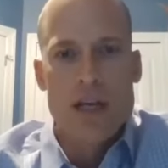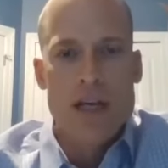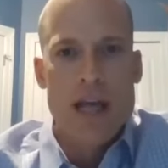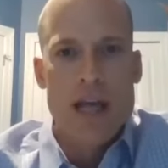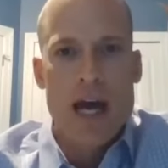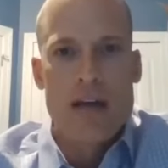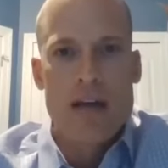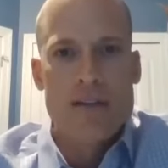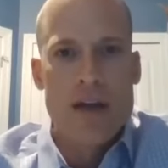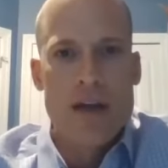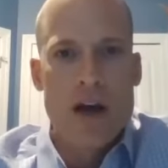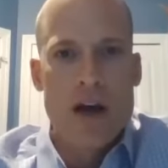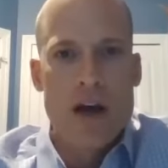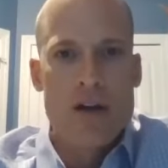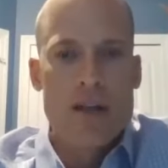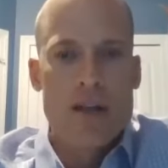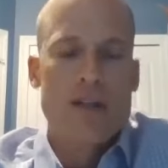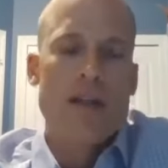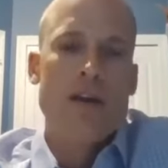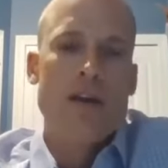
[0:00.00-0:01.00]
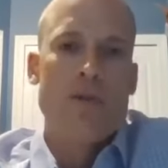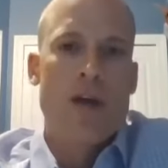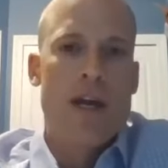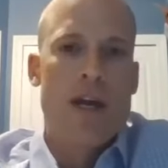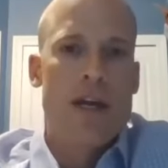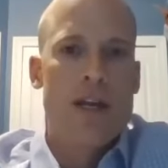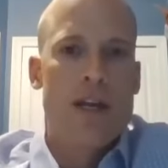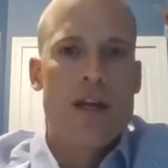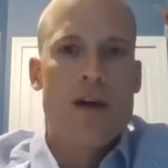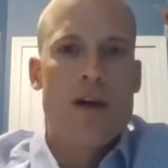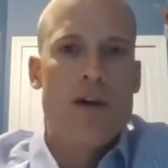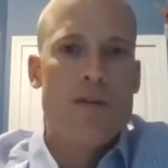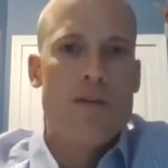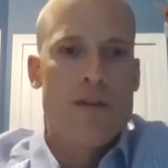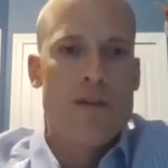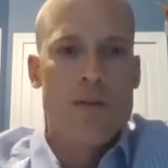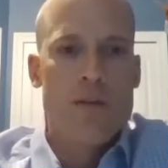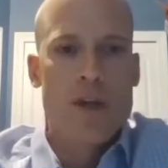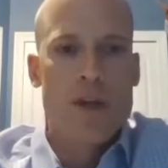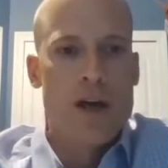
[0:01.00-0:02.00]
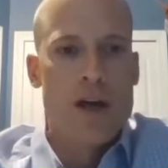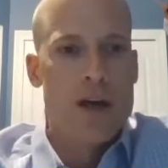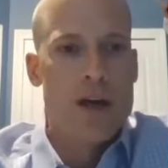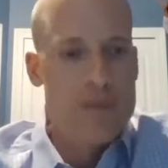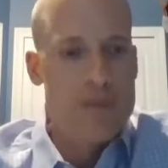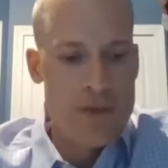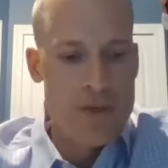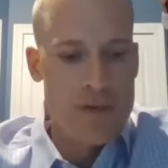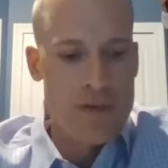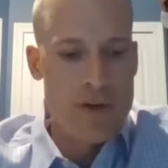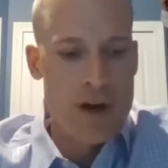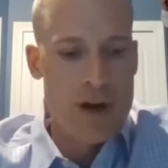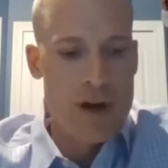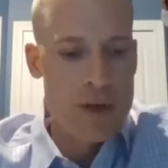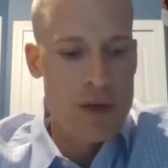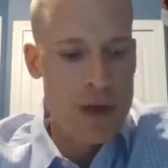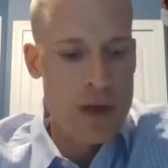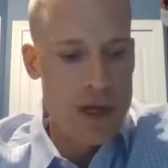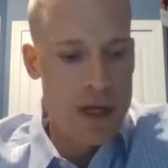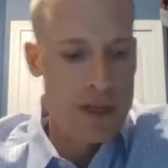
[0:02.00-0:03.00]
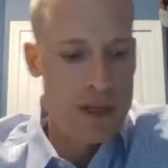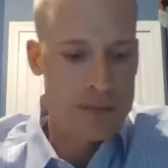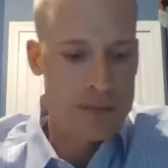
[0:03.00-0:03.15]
knocked out and ready to go from the very beginning.